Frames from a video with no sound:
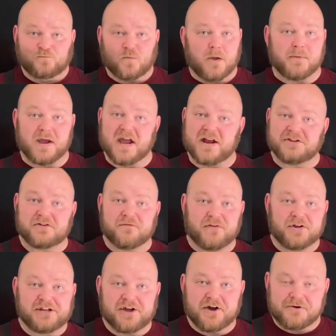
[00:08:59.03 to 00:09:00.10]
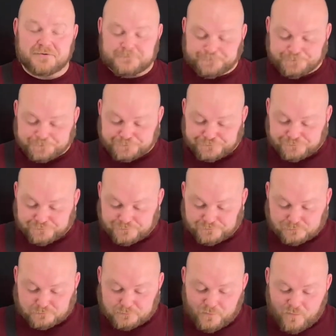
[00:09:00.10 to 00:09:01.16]
I'm gonna edit the video
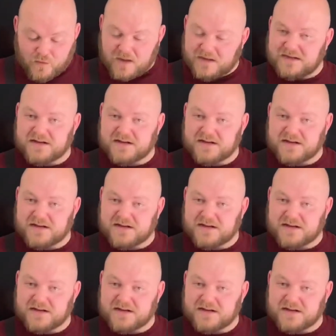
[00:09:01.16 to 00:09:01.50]
and